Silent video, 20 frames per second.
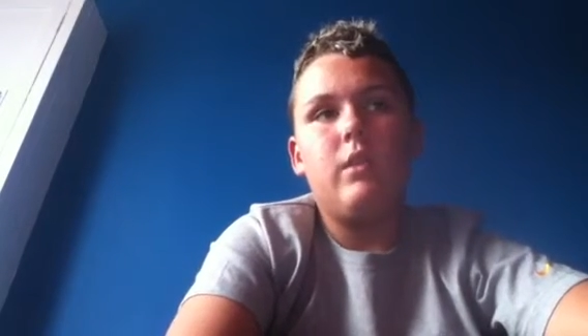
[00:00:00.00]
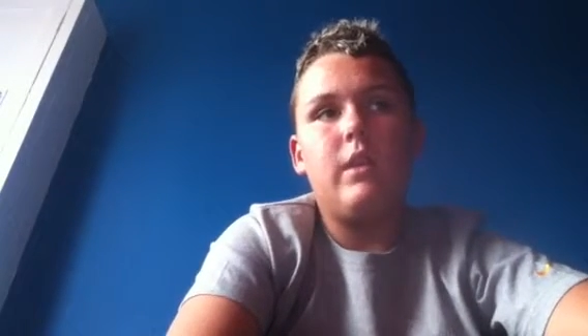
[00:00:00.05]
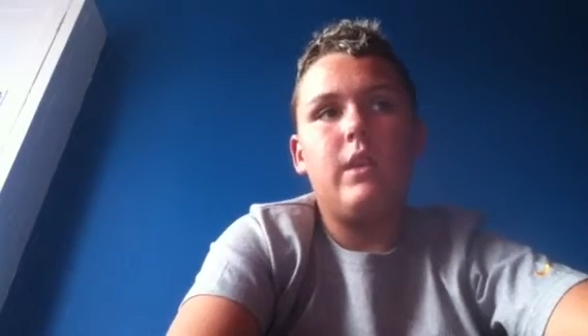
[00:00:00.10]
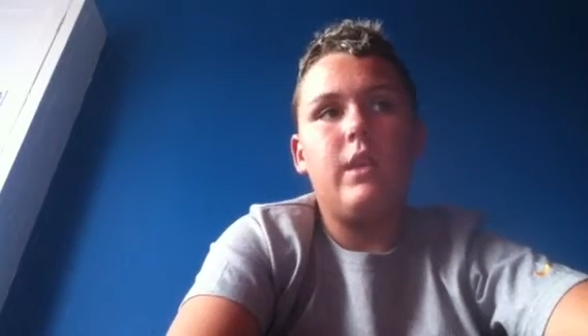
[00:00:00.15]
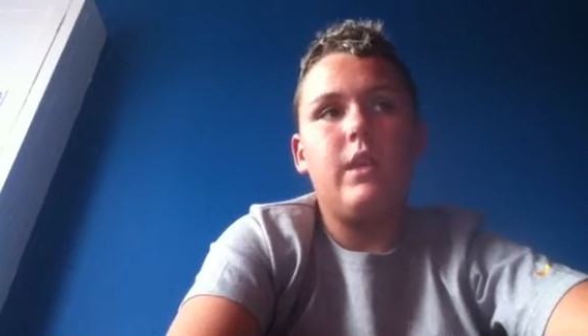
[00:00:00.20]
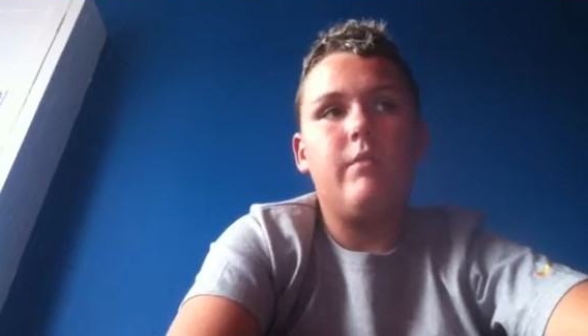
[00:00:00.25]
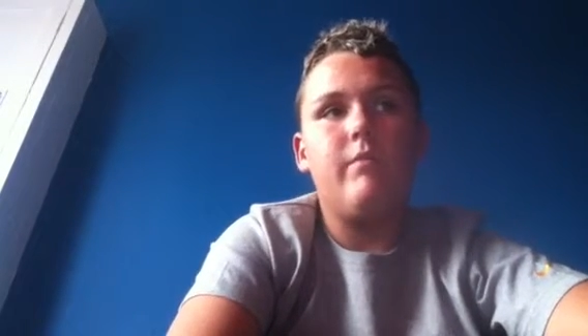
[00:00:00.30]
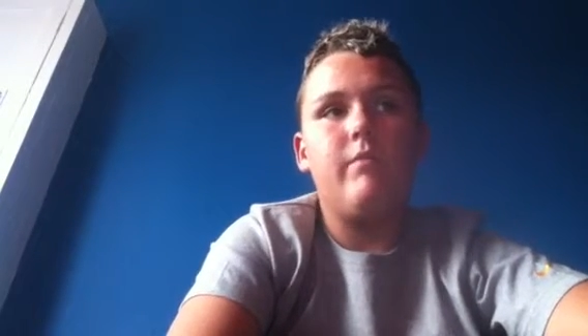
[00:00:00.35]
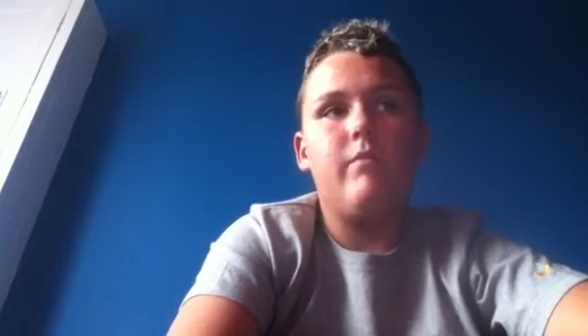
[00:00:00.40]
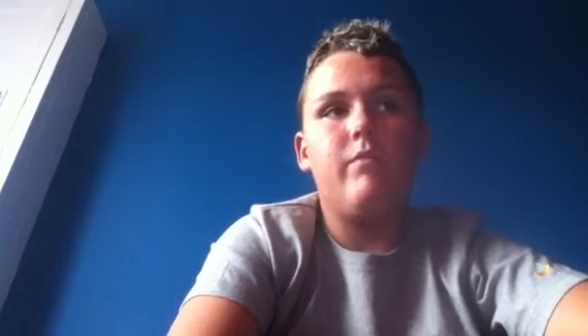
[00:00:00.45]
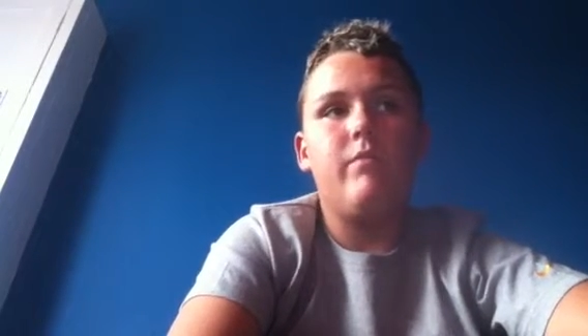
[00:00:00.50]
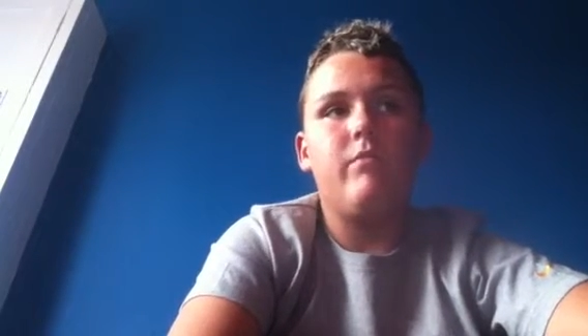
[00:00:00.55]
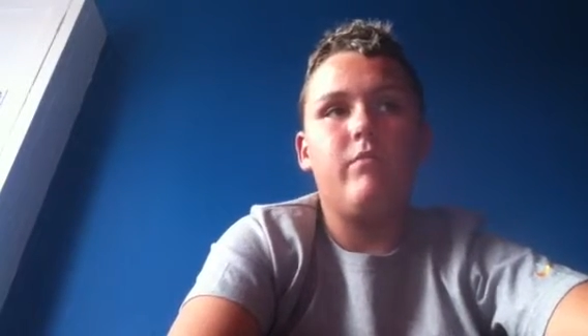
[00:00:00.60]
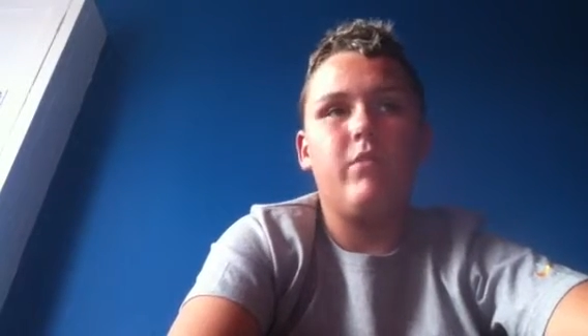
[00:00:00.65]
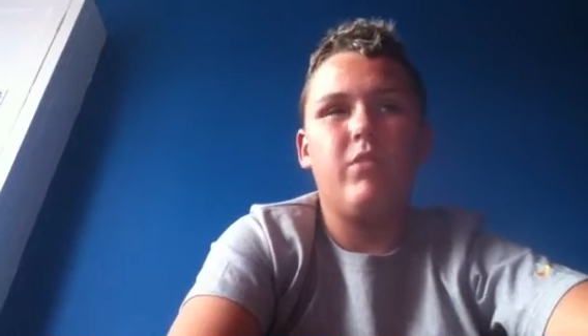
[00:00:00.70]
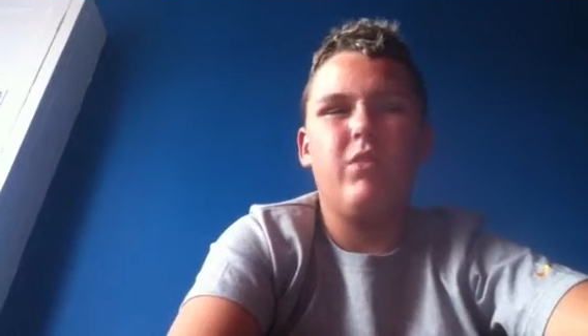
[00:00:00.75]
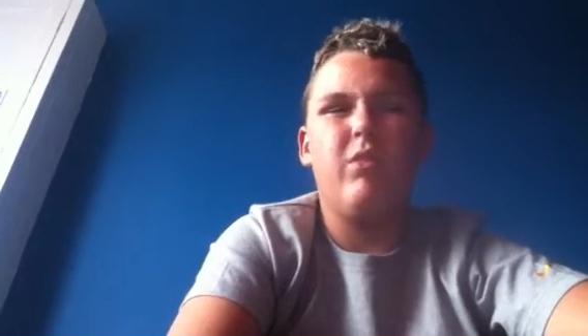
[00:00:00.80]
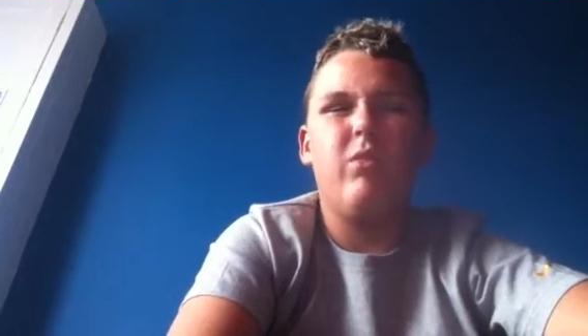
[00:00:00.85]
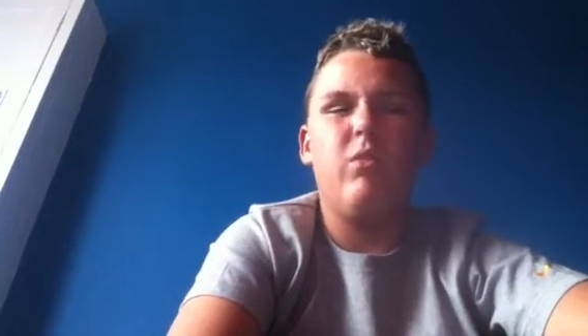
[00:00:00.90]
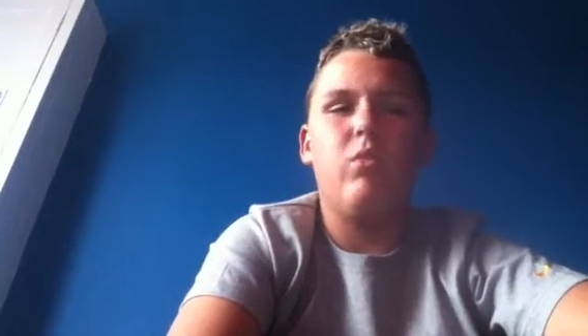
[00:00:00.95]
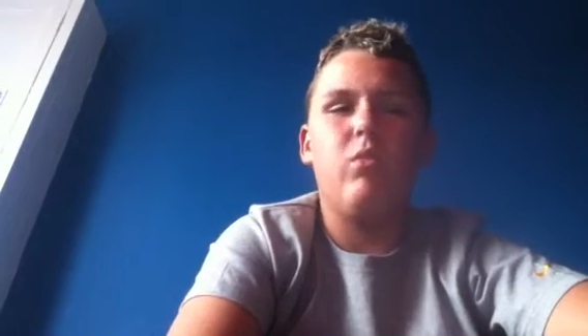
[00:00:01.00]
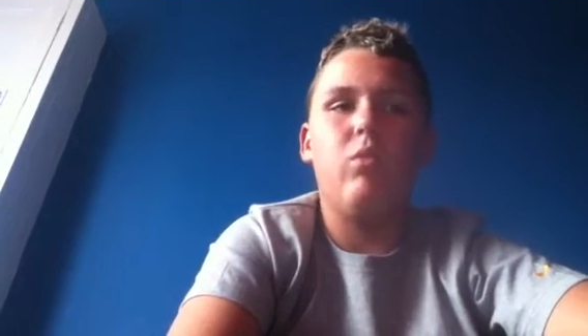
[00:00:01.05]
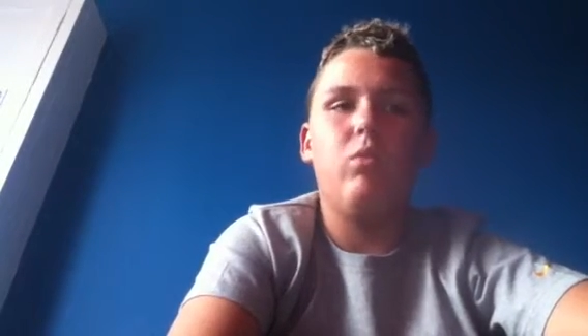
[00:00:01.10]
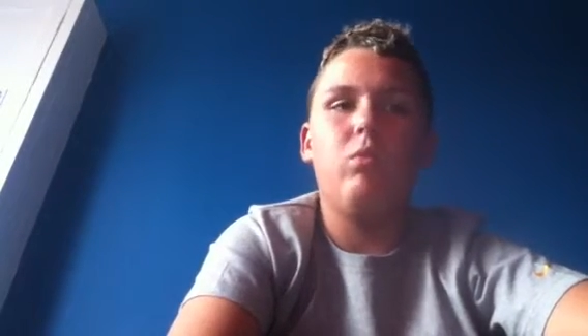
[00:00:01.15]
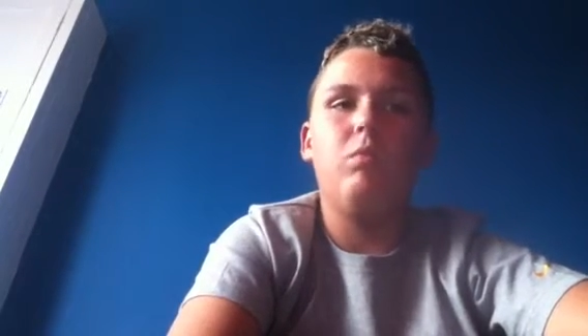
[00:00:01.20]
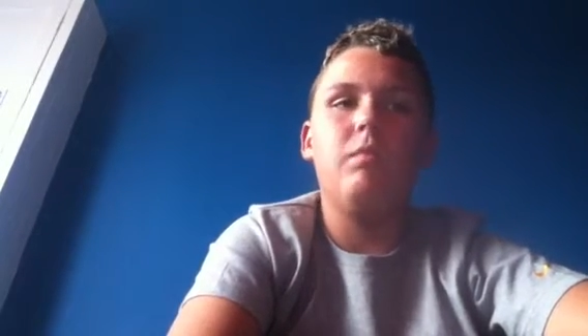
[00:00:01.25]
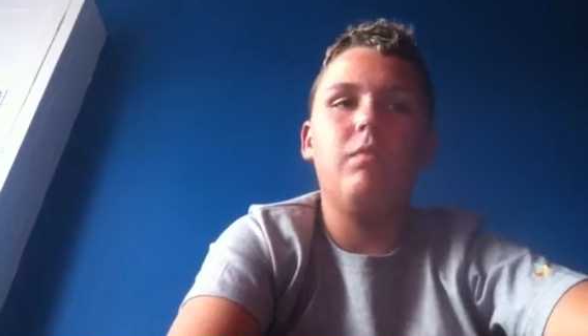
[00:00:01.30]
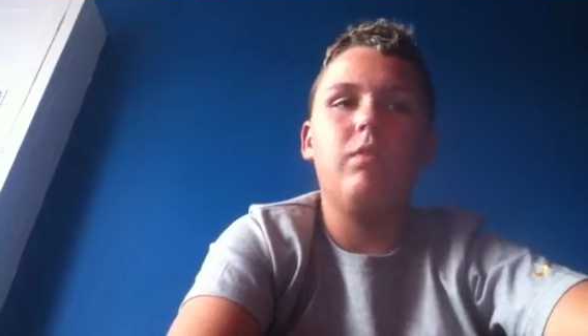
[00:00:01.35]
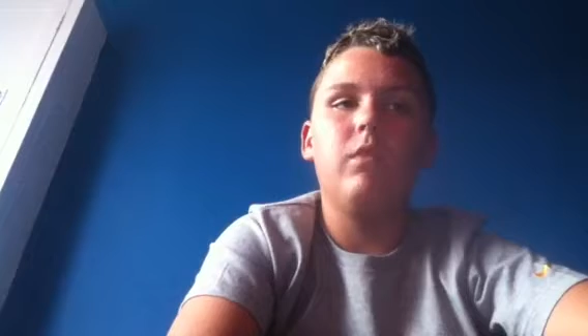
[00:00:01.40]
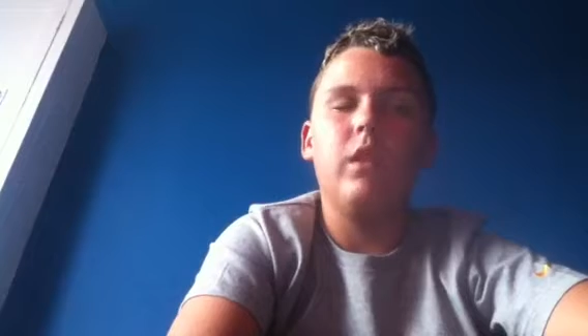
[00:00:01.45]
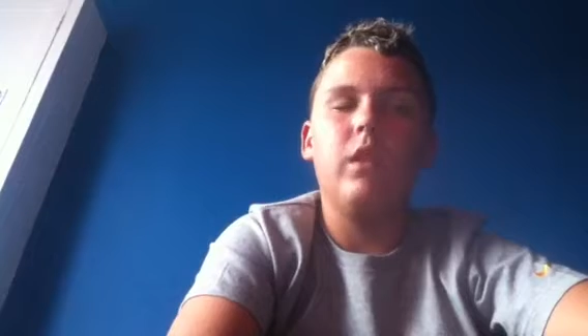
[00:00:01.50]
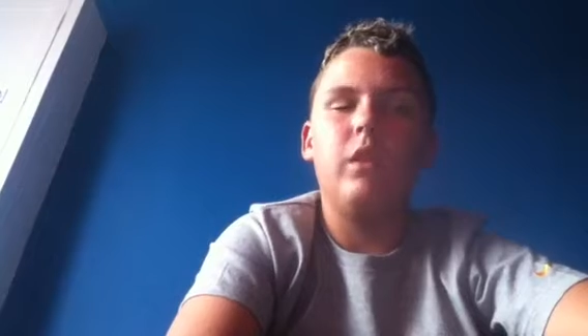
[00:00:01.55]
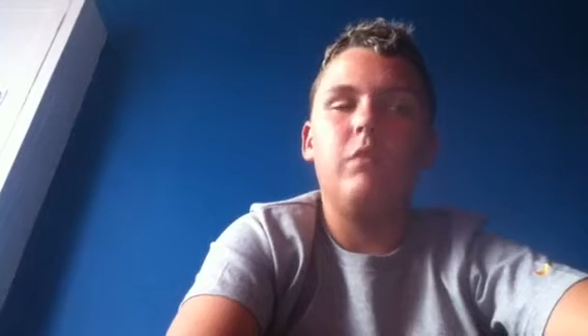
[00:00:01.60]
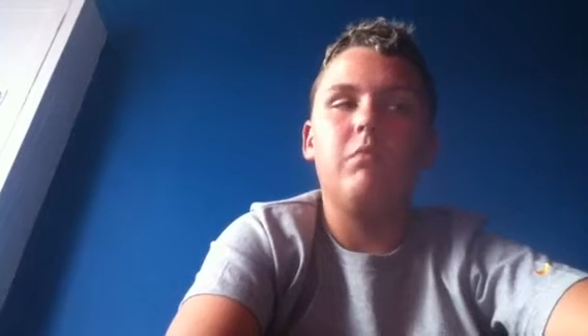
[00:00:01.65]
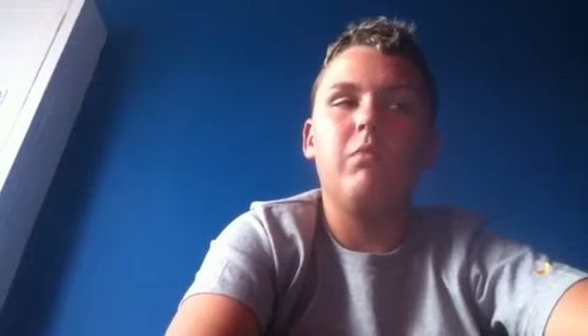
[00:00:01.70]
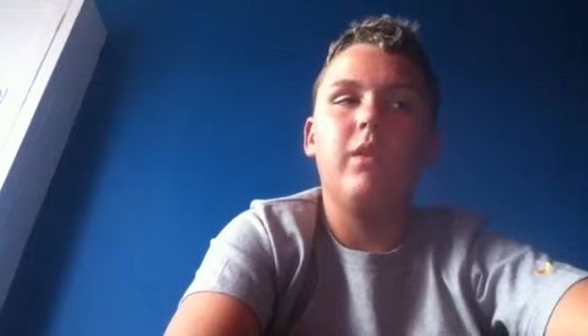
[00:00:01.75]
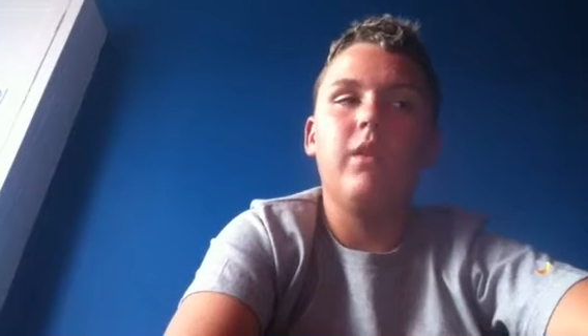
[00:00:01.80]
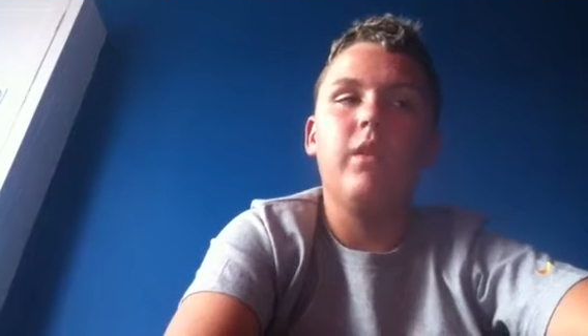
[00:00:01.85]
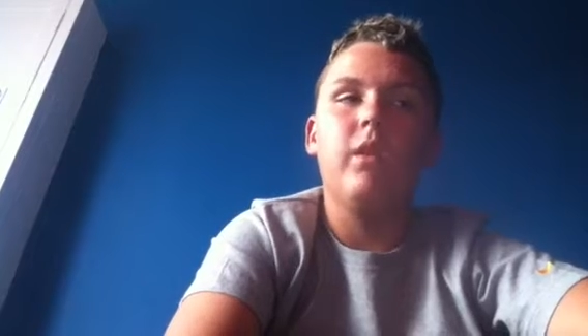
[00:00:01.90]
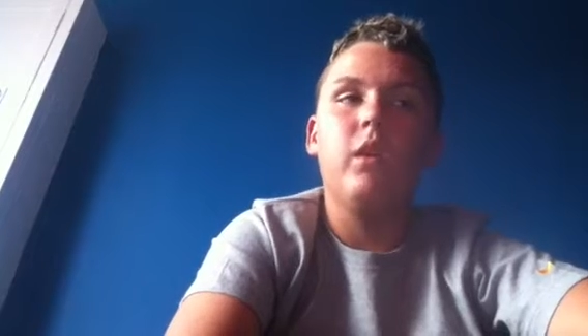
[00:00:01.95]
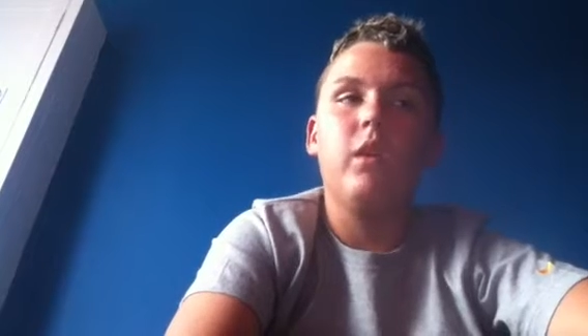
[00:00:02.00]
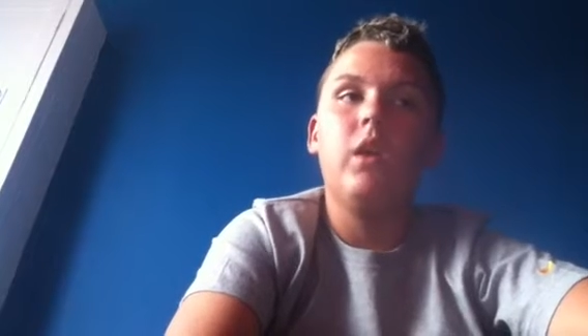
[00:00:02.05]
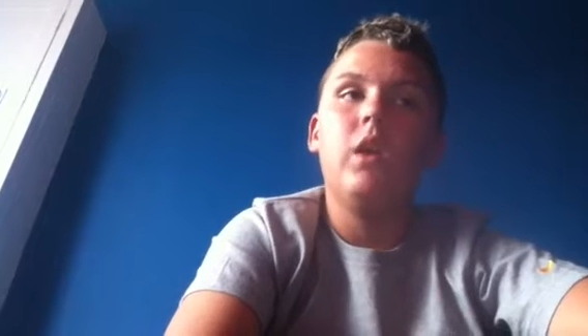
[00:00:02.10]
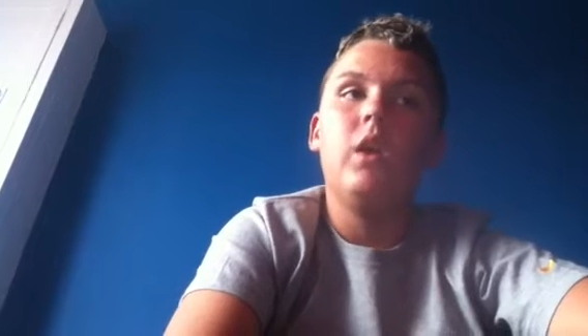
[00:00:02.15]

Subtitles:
well, not hopefully, but